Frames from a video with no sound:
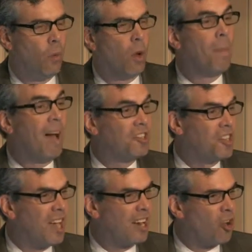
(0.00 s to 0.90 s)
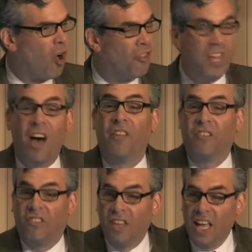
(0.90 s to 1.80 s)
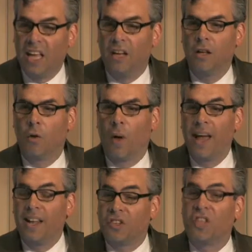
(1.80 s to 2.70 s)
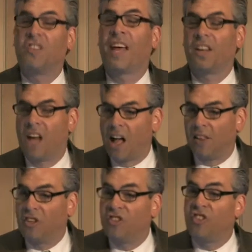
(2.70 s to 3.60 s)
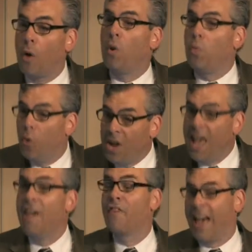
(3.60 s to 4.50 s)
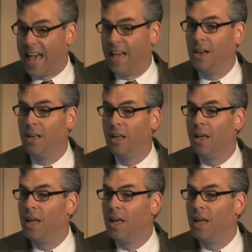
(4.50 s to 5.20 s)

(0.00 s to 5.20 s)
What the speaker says: what Bastiat called the unseen, right, is the technologies that we would have had